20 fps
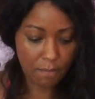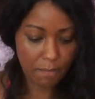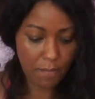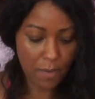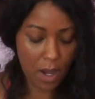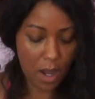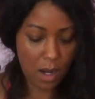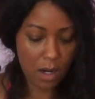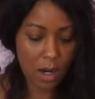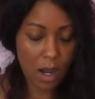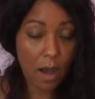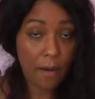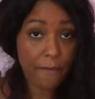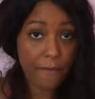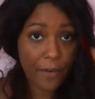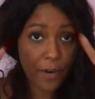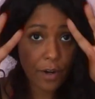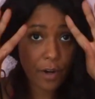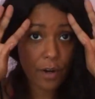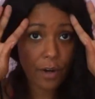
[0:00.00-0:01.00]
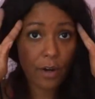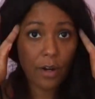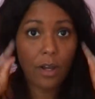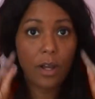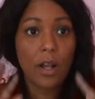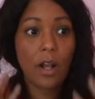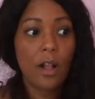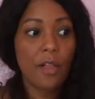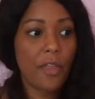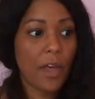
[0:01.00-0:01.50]
uh, comforter
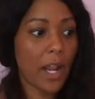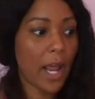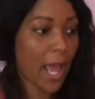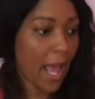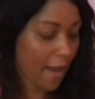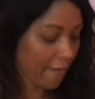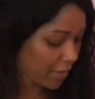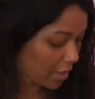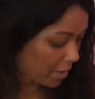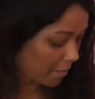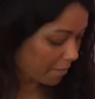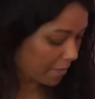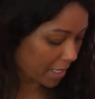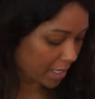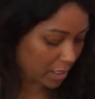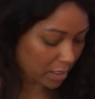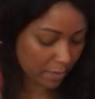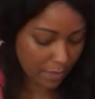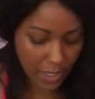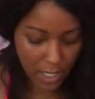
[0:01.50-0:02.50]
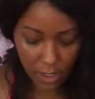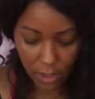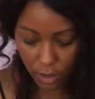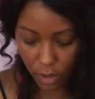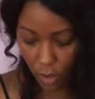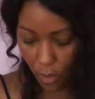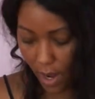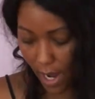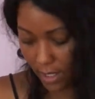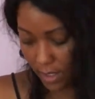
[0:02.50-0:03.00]
that I have in the basement.
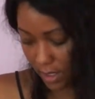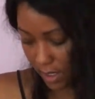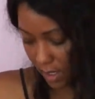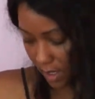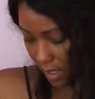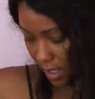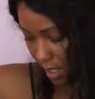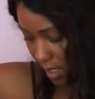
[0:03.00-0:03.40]
So I took